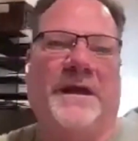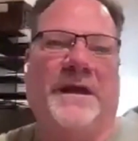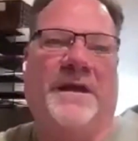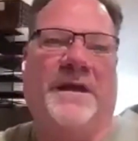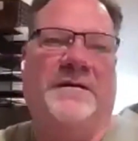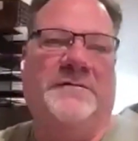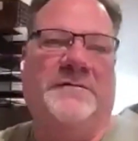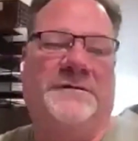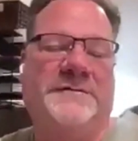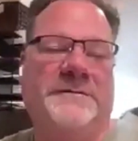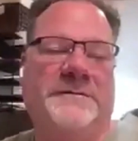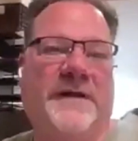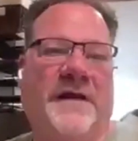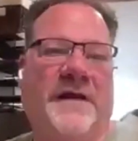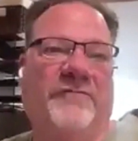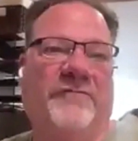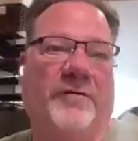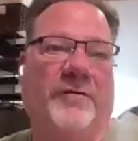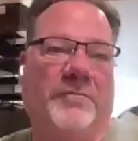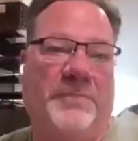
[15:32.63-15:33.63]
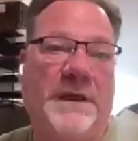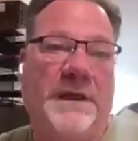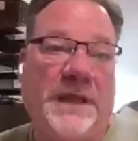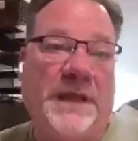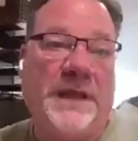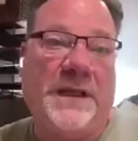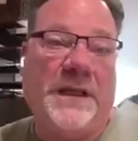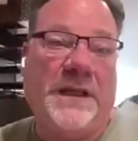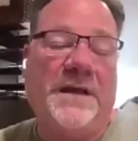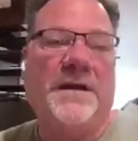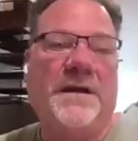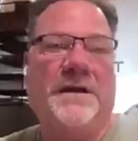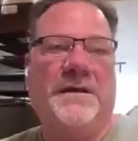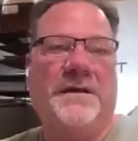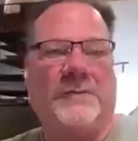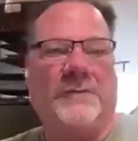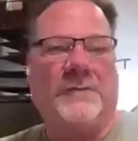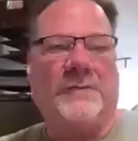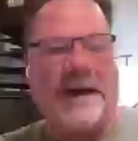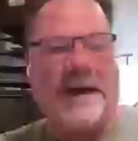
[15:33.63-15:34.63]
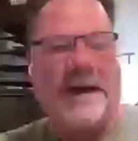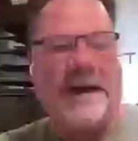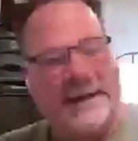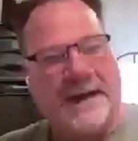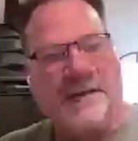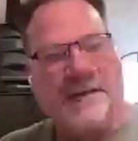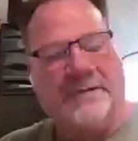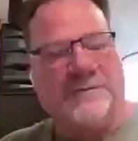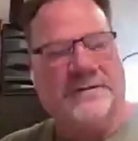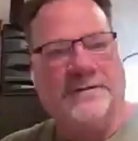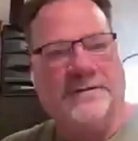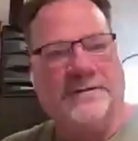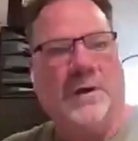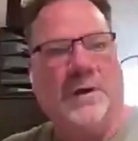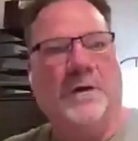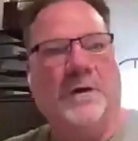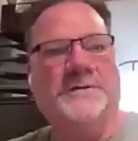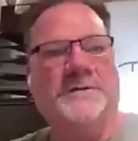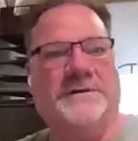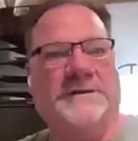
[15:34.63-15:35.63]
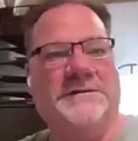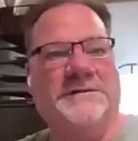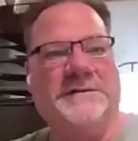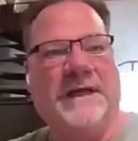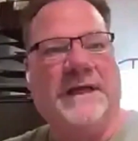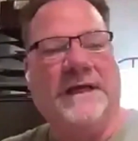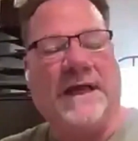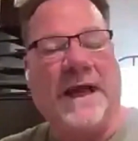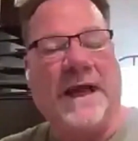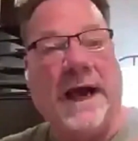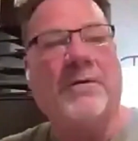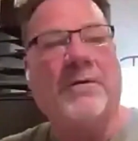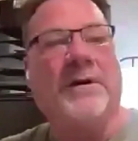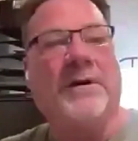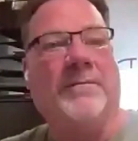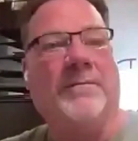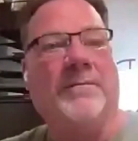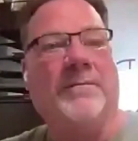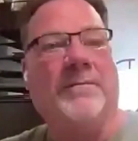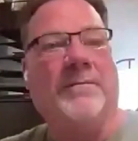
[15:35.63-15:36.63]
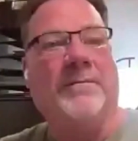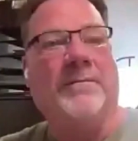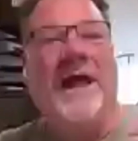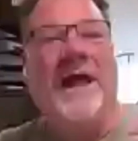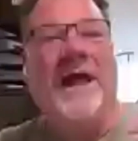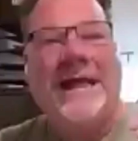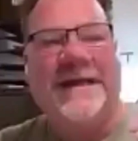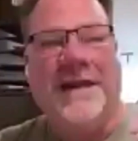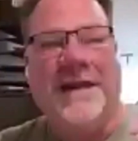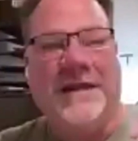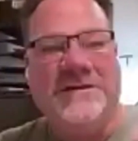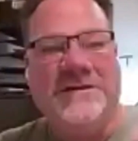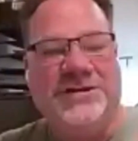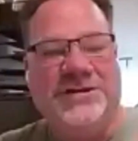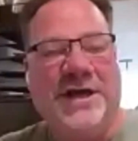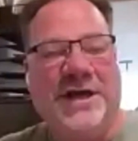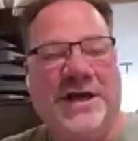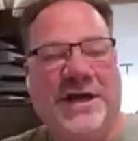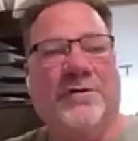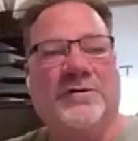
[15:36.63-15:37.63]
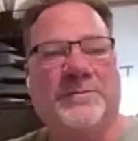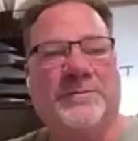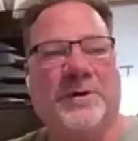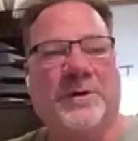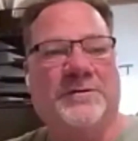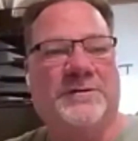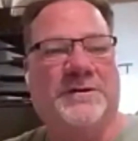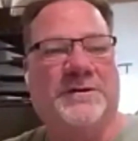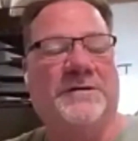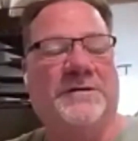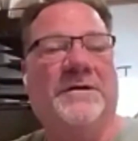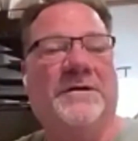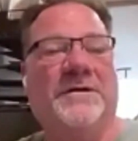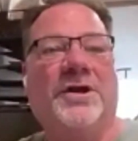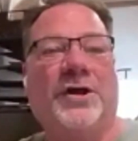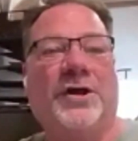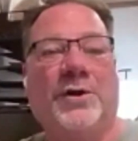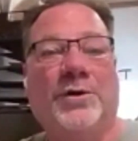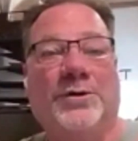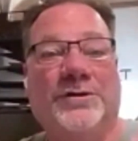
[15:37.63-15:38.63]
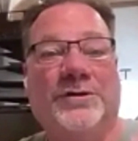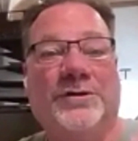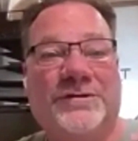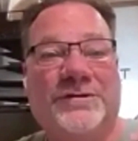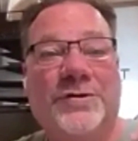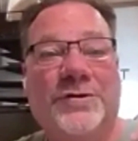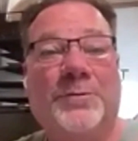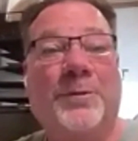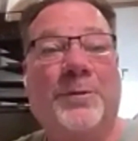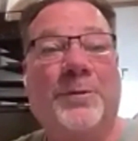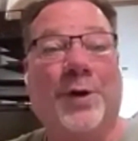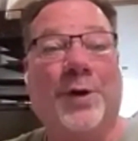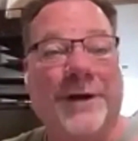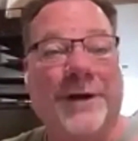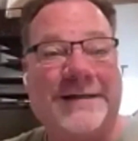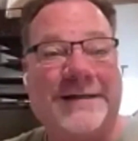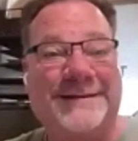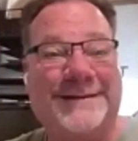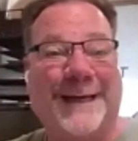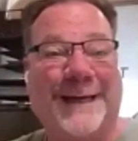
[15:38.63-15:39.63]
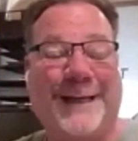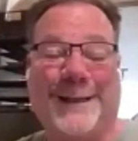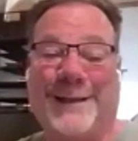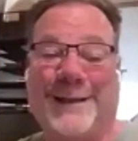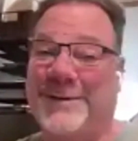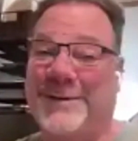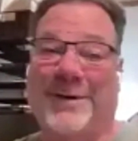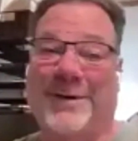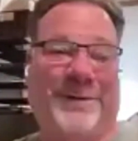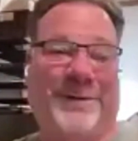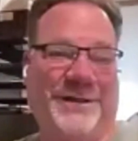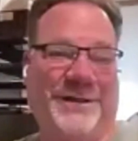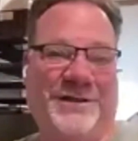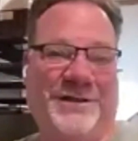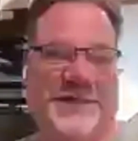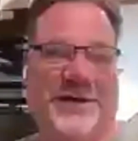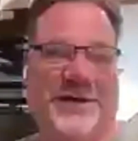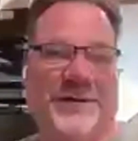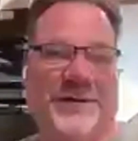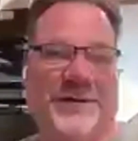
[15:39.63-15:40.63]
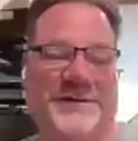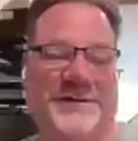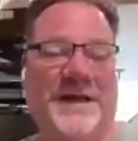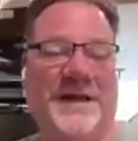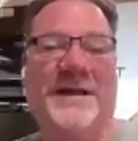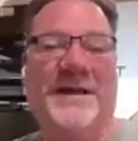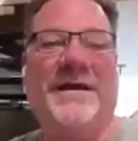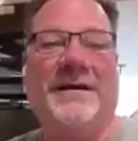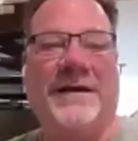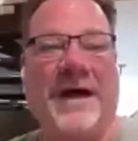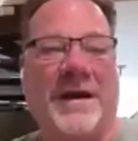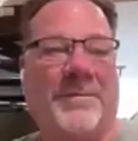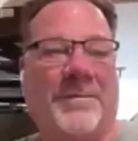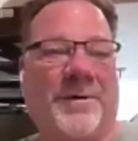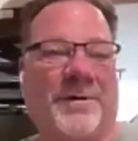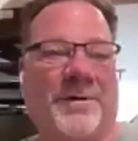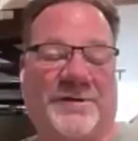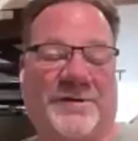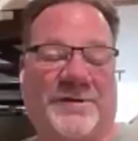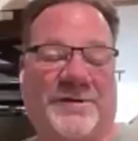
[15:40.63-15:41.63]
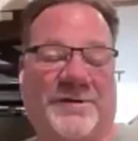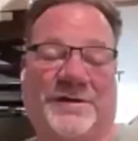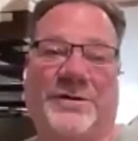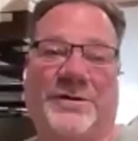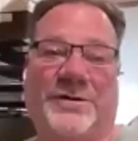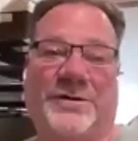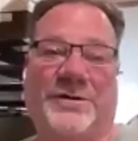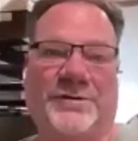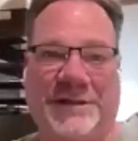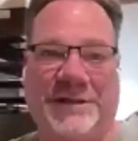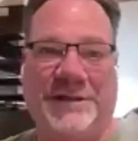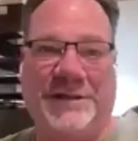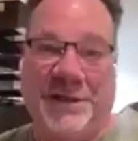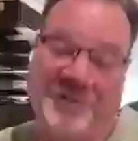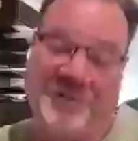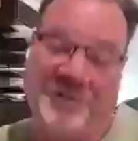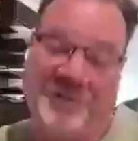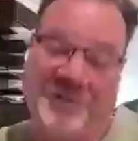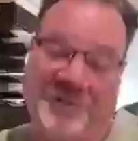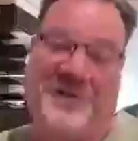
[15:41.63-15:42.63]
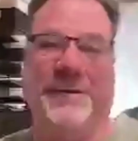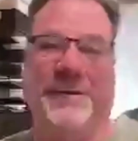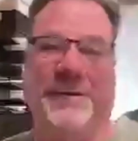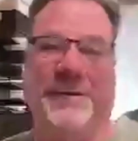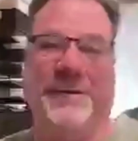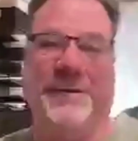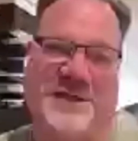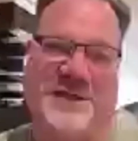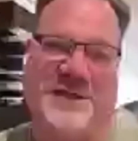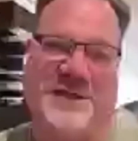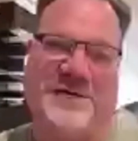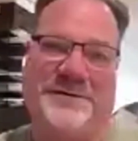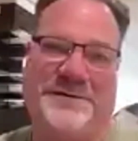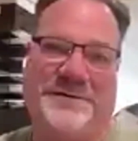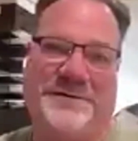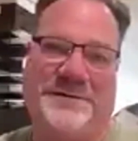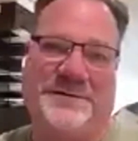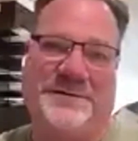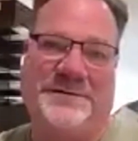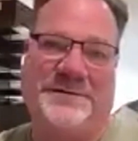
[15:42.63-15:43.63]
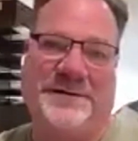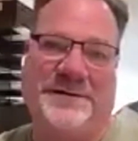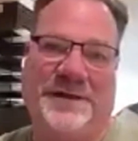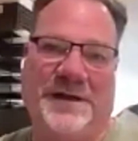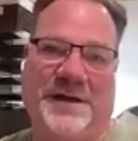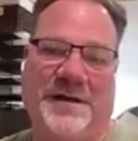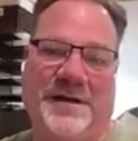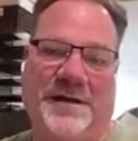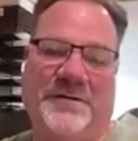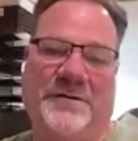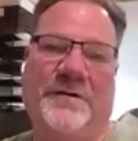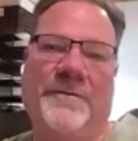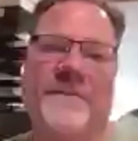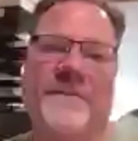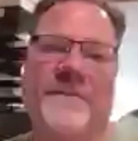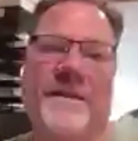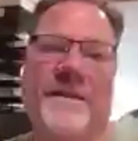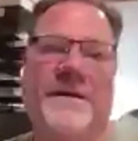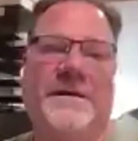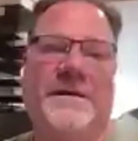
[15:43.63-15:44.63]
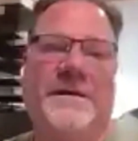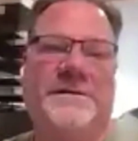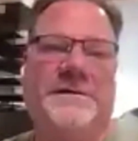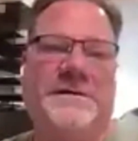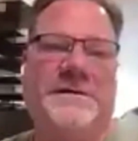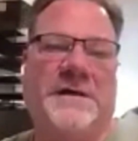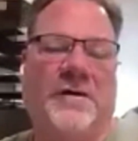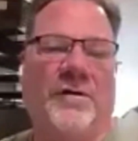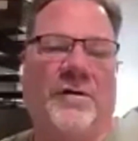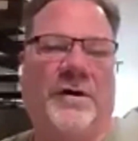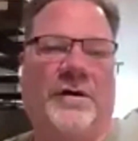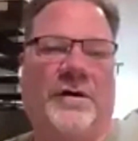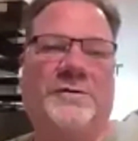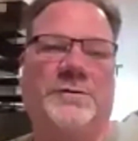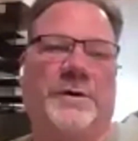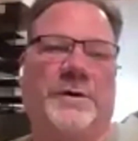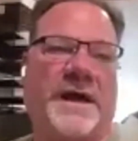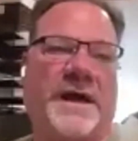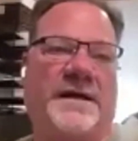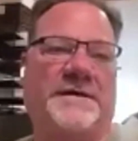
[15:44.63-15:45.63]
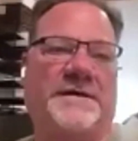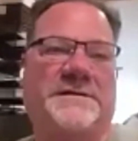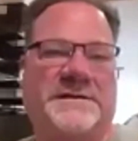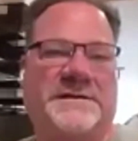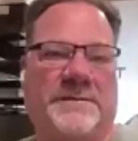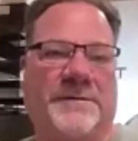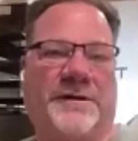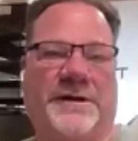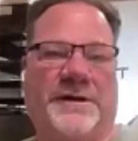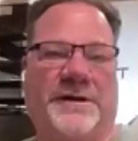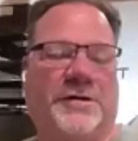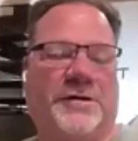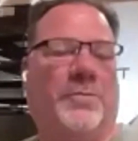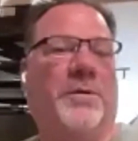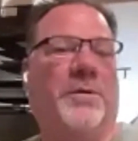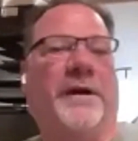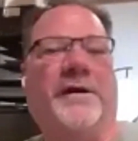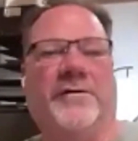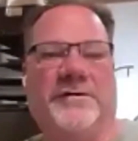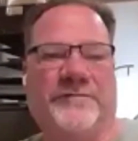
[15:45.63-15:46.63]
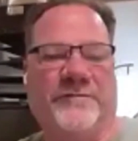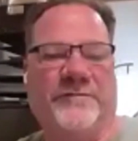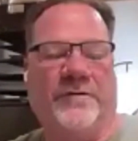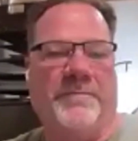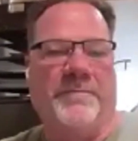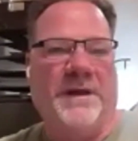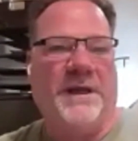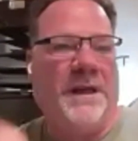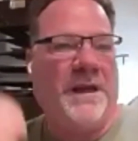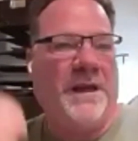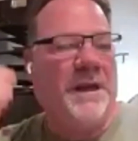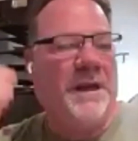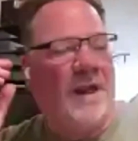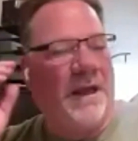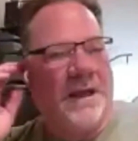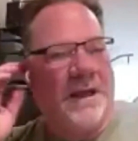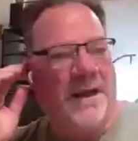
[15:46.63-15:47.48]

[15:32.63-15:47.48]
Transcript: And for me, writing down those goals is like I want to be a generous person who's super excited about being generous, not a person who's guilty about being generous. You know, so those were kind of some of the deal breakers for me.